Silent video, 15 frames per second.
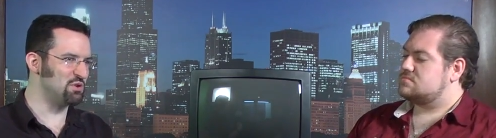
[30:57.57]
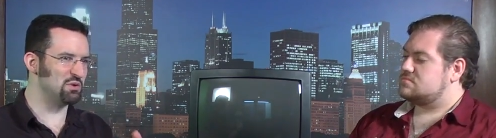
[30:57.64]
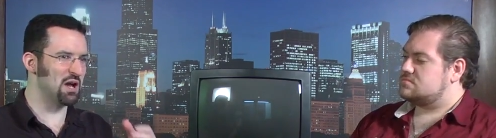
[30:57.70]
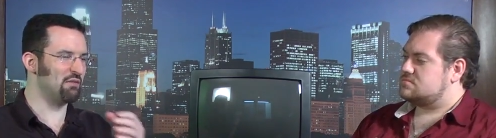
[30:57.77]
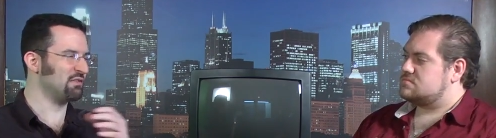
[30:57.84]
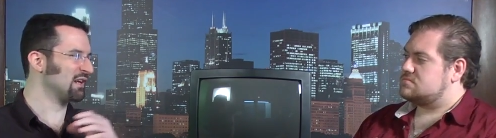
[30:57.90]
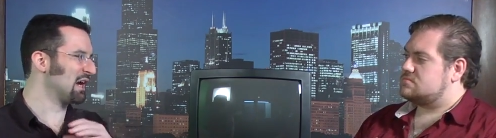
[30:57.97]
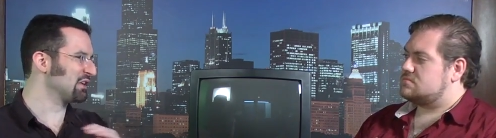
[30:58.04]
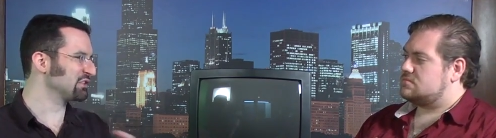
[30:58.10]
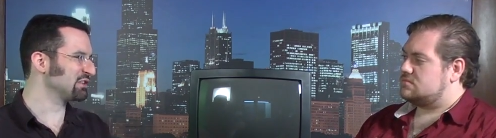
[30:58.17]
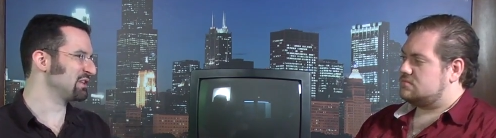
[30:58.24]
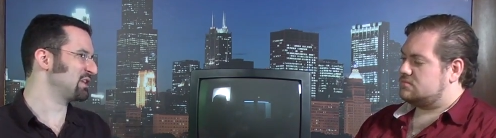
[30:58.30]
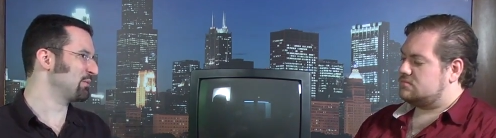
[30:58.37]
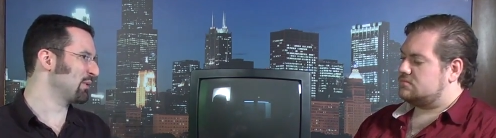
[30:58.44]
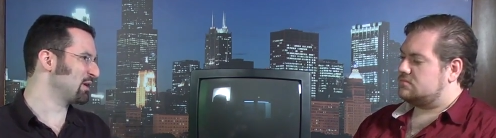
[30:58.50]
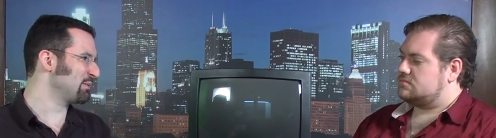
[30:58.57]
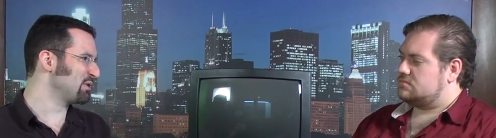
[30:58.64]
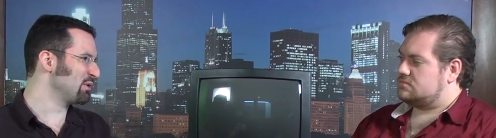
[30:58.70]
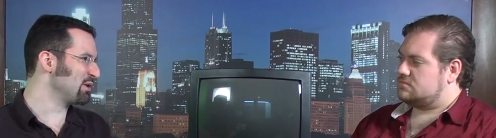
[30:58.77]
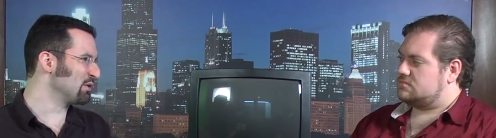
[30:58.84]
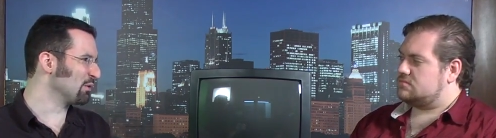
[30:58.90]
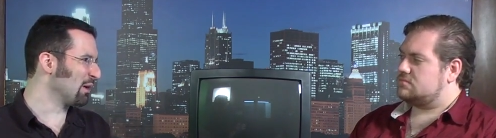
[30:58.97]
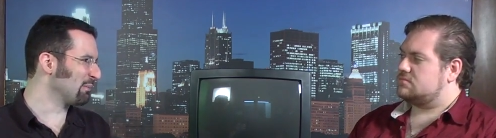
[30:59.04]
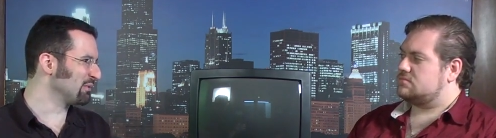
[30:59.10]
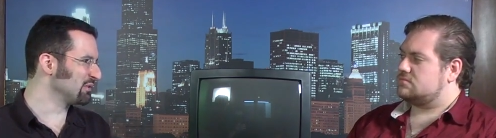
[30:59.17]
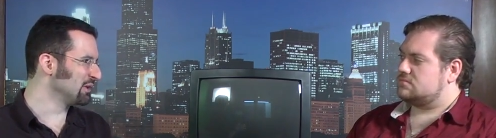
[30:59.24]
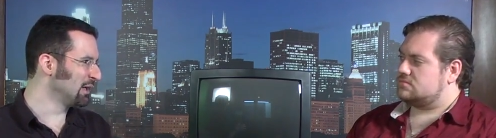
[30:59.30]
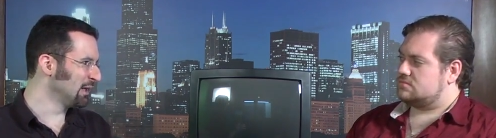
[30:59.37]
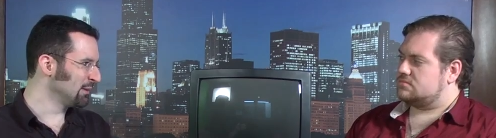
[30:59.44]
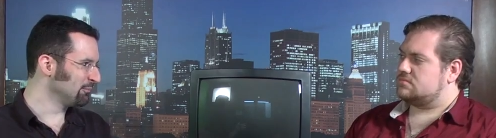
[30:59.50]
Speaker 1: You have to constantly switch between your
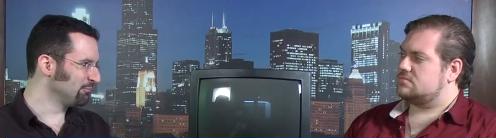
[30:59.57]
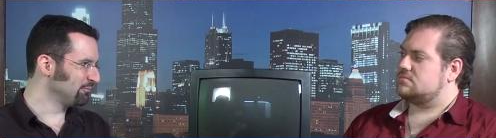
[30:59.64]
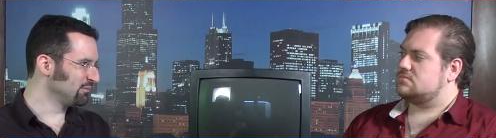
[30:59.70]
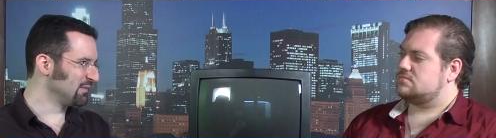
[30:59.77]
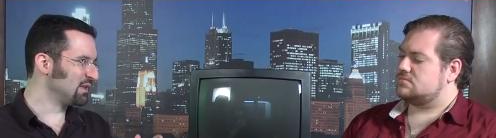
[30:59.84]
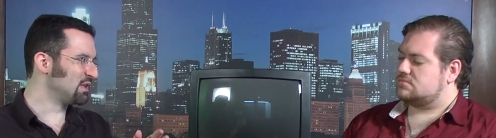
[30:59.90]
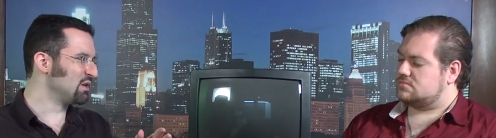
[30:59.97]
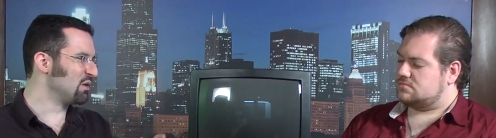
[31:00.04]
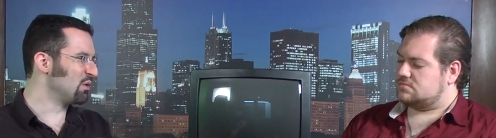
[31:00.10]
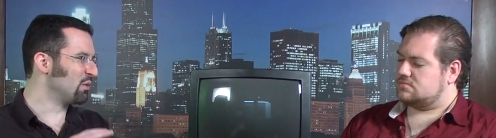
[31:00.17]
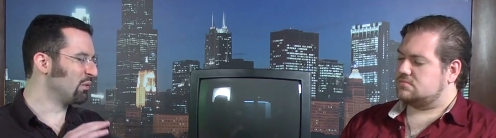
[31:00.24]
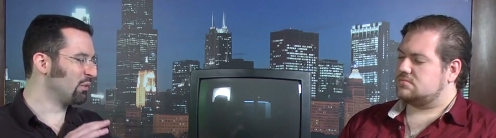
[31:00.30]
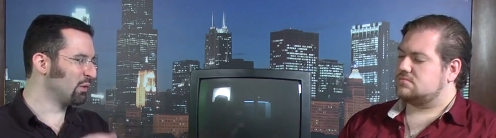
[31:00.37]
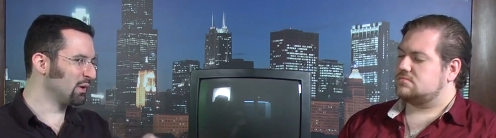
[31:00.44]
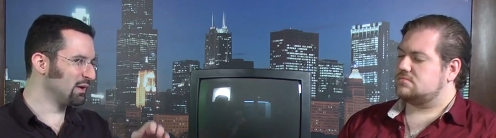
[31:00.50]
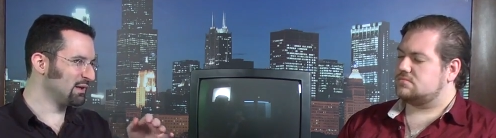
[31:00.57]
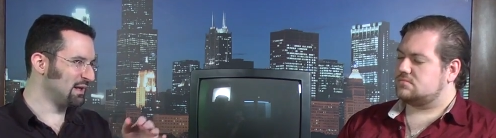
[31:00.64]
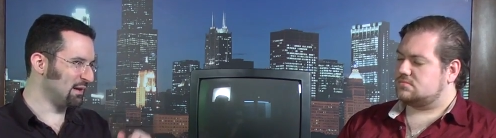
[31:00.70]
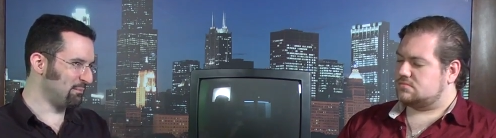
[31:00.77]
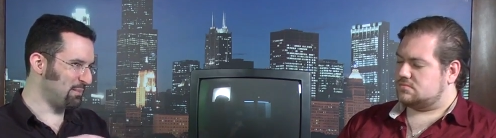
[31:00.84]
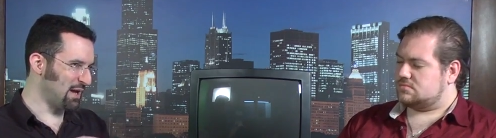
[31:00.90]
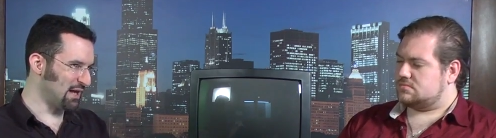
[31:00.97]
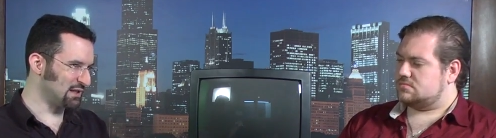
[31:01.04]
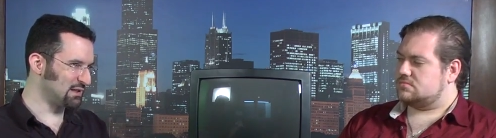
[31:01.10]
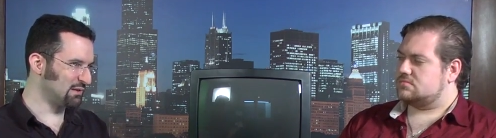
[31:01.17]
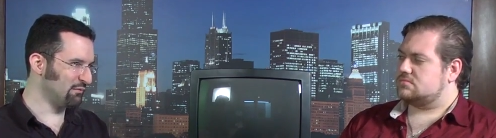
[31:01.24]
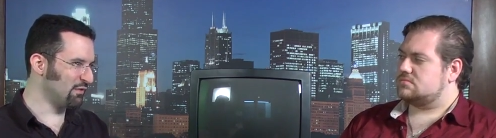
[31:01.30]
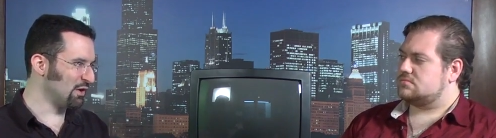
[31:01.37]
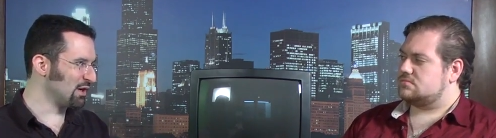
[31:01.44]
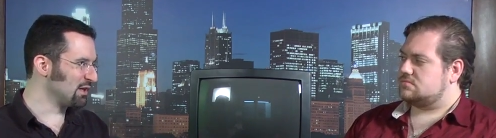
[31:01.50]
weapons you get past
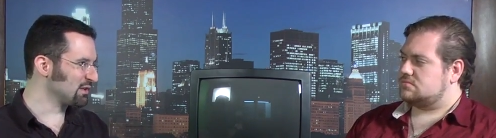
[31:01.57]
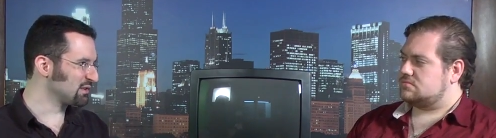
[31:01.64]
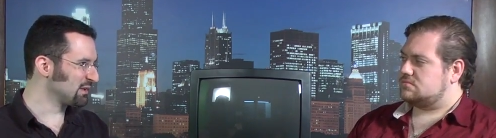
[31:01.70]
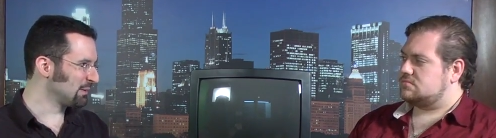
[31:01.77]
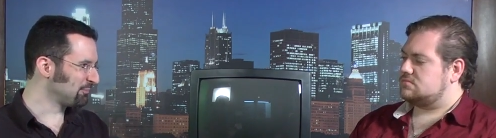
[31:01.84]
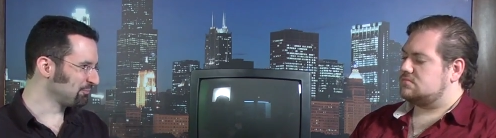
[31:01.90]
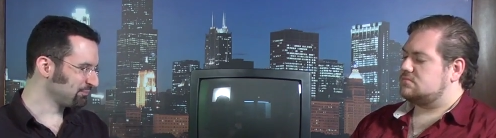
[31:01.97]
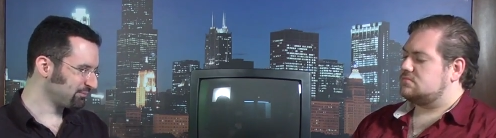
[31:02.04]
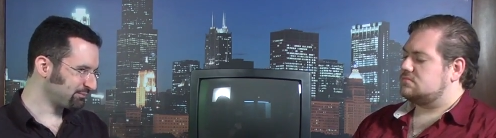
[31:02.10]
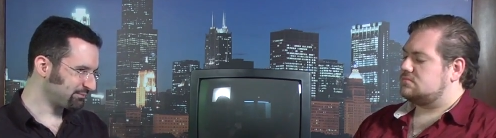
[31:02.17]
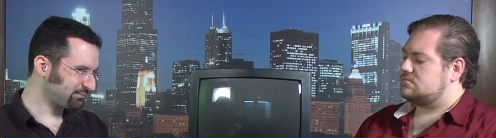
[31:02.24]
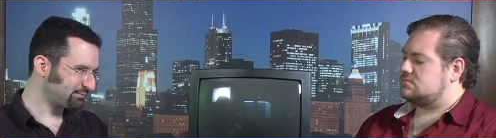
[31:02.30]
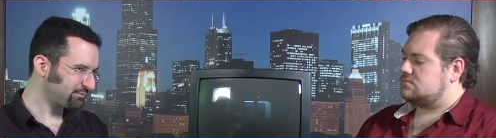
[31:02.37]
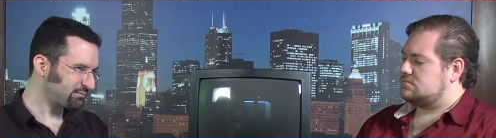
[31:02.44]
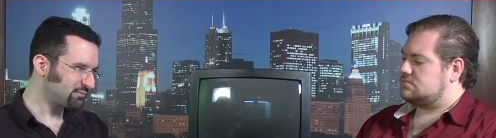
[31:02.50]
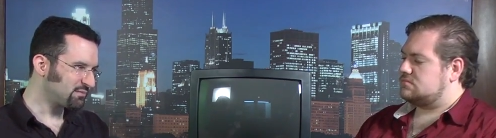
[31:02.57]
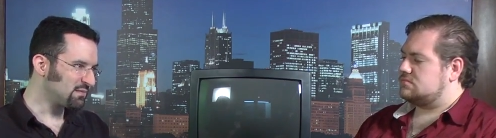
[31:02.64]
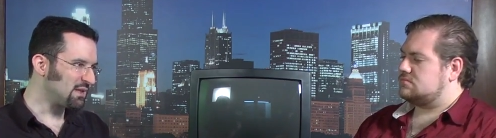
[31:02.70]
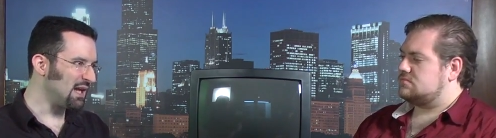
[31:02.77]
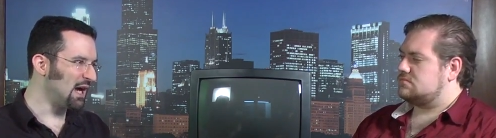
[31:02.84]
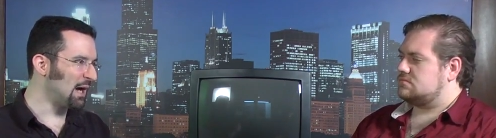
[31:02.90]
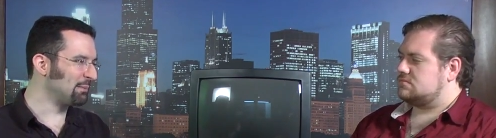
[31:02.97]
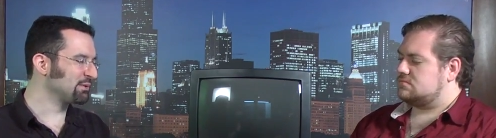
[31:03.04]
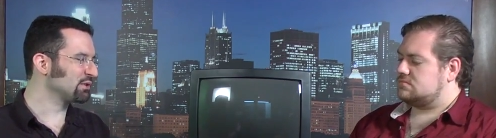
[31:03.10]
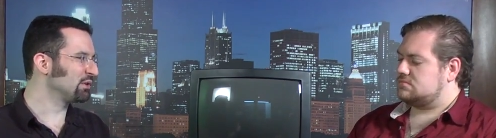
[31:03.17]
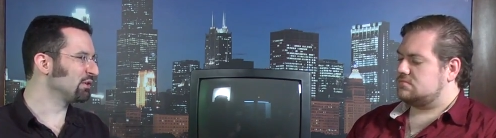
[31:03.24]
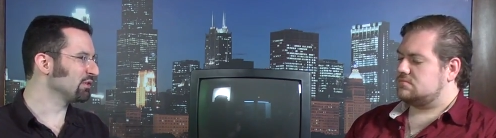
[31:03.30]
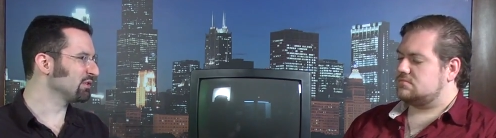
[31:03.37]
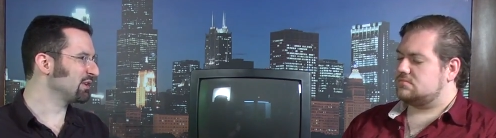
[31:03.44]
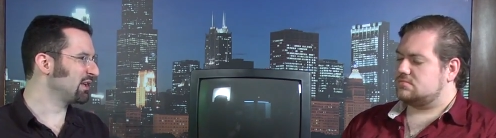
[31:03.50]
various
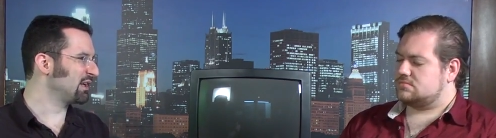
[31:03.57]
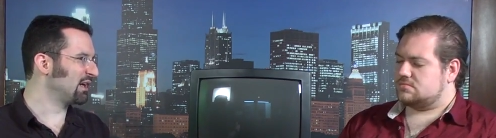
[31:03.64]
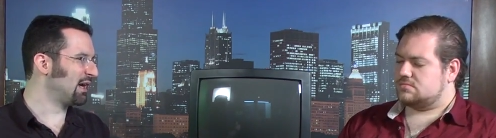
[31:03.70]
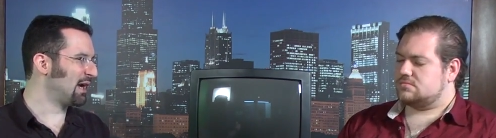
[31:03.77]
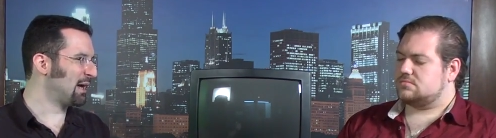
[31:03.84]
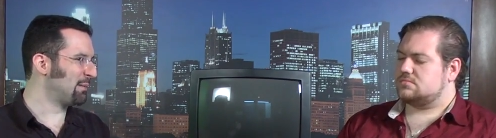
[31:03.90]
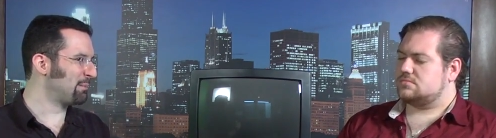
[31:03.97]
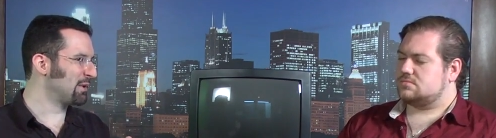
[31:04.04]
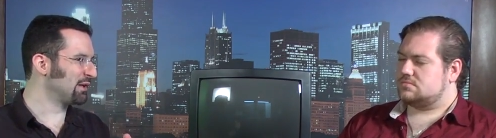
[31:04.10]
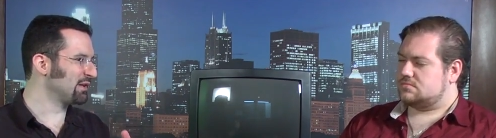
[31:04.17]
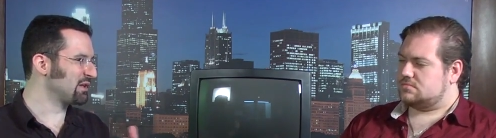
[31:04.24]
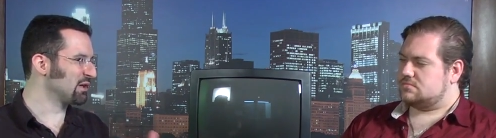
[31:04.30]
obstacles. And uh, apparently,